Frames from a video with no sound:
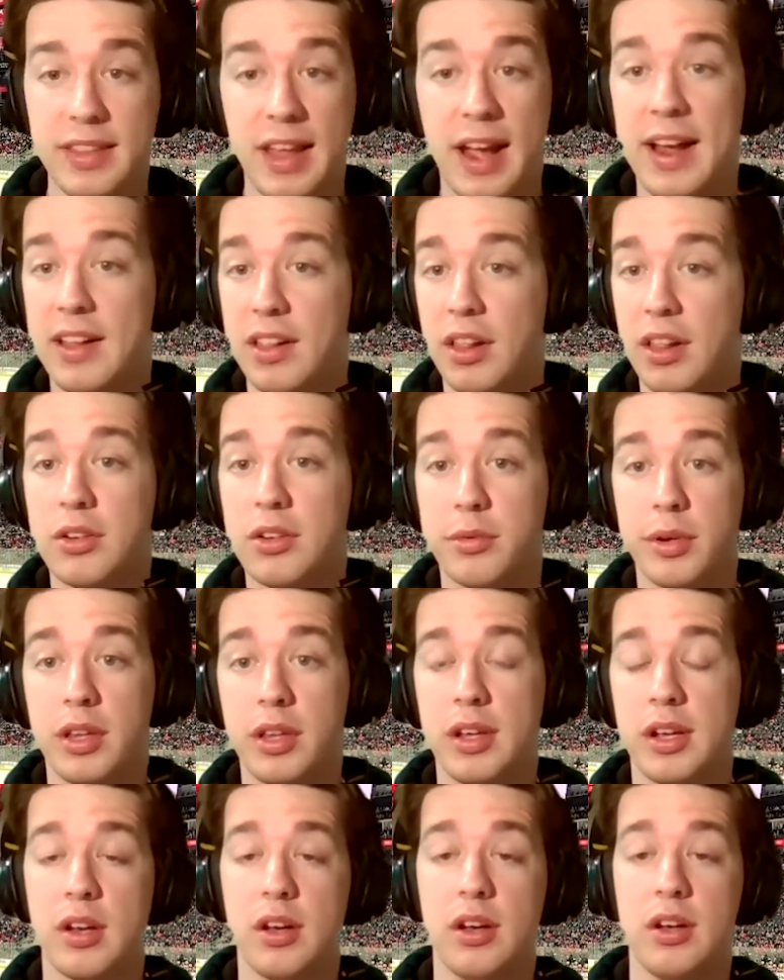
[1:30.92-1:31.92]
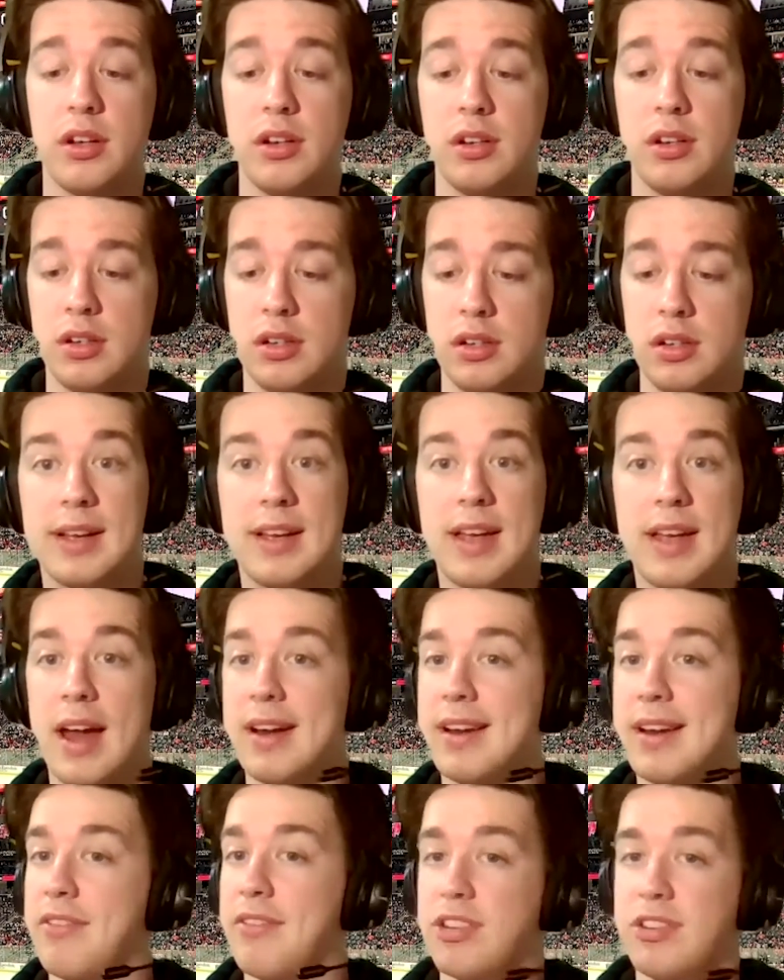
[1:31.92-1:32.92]
They looked really good. Got
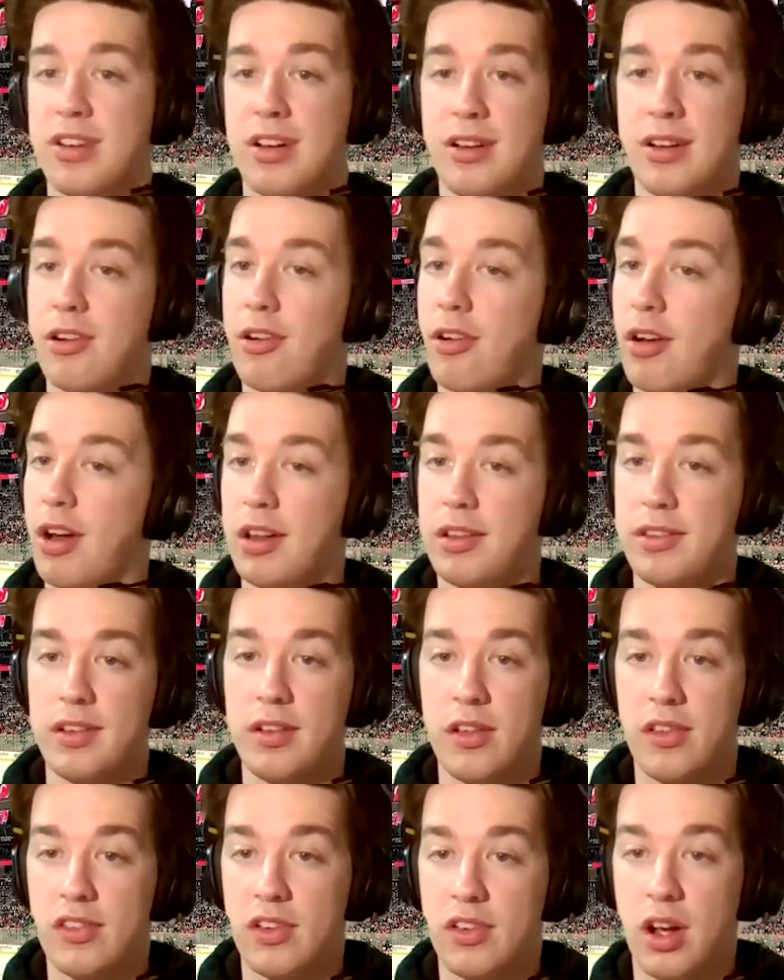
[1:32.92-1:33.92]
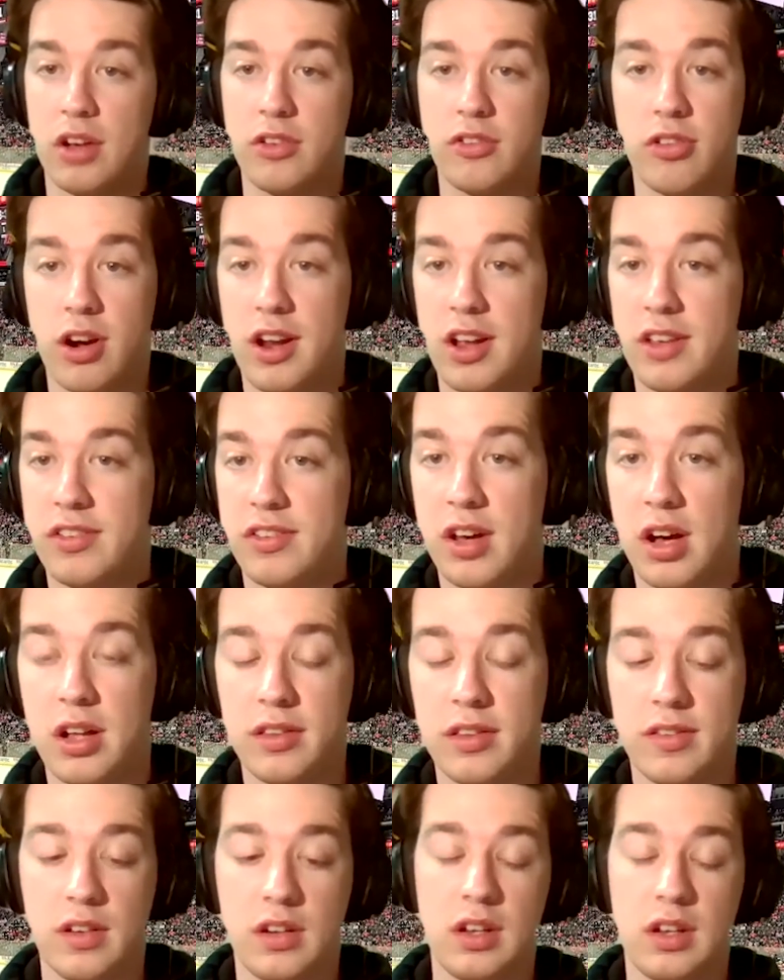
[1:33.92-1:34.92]
to give a ton of credit to Andreas
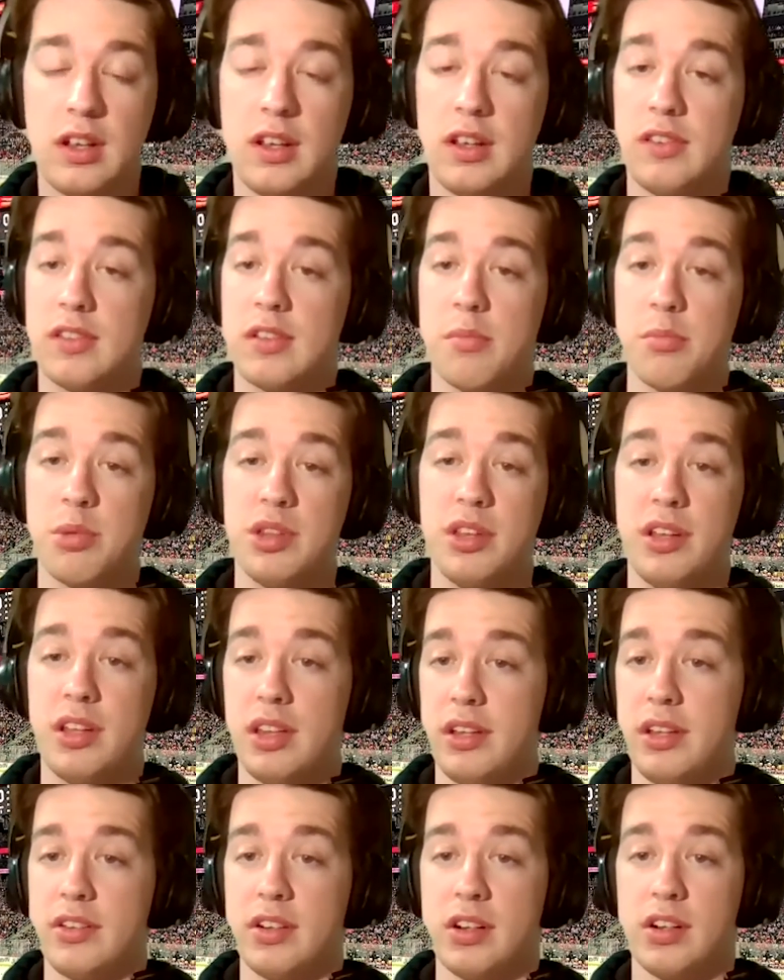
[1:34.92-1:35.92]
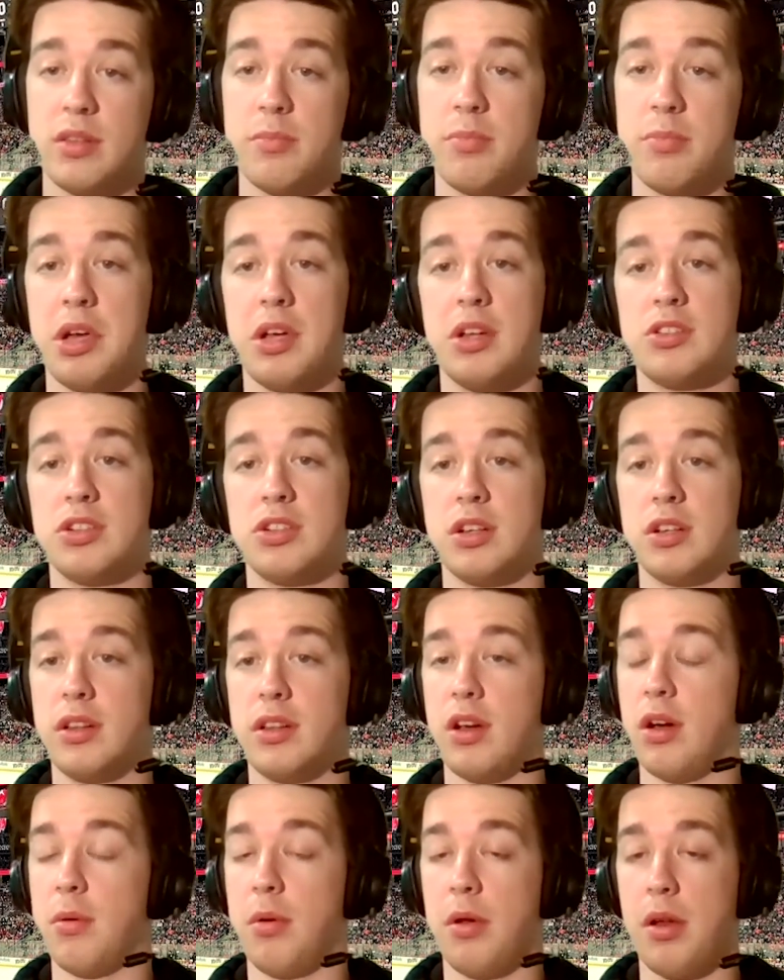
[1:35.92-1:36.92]
Janssen. He has completely turned the page on
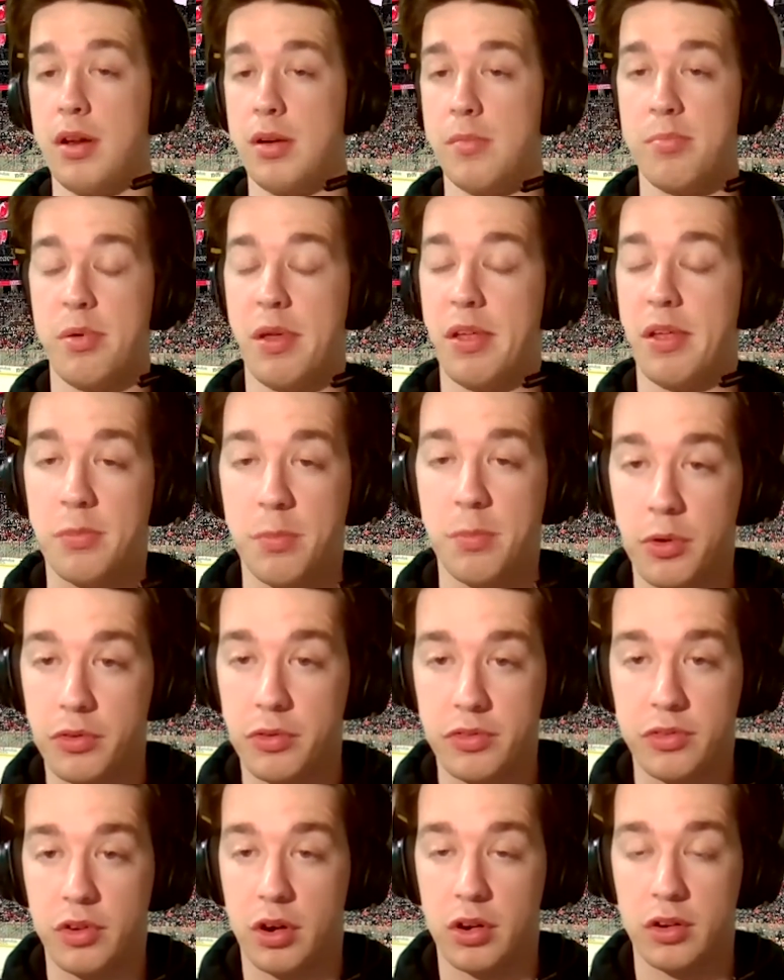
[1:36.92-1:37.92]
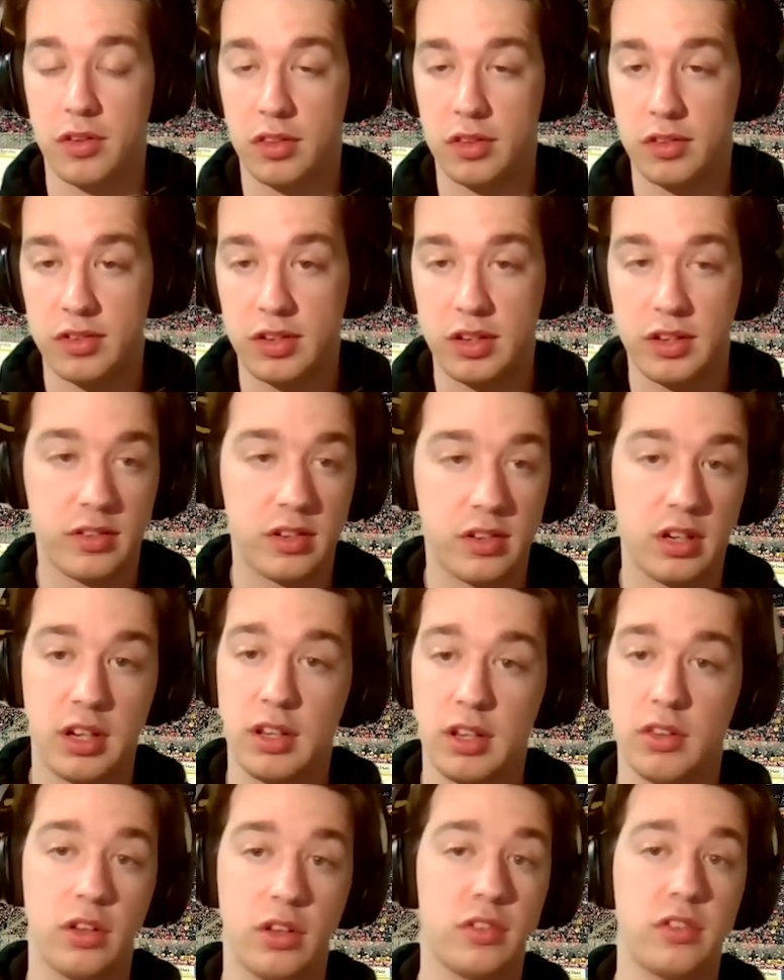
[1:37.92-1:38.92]
an abysmal start to the season.
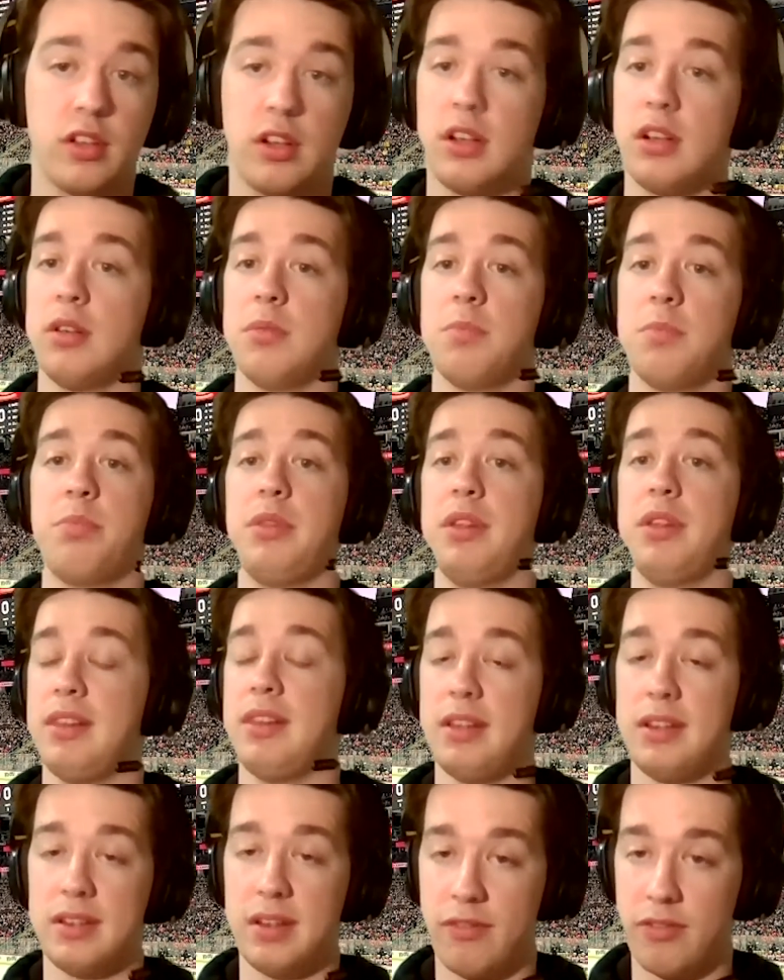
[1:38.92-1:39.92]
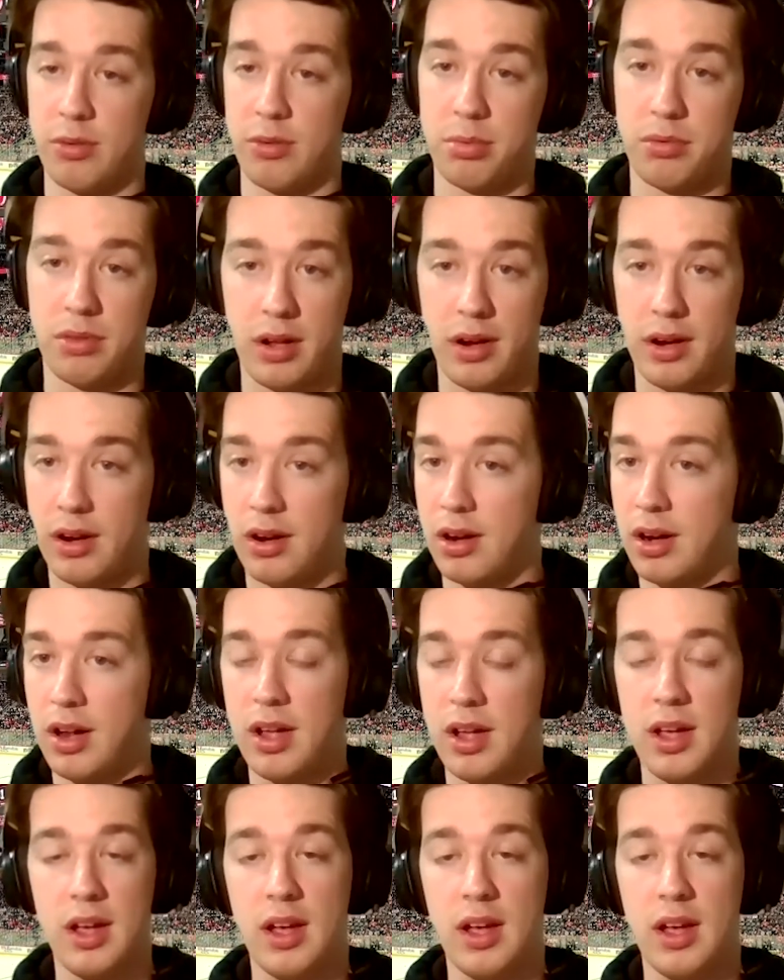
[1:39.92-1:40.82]
He looks like a completely different player,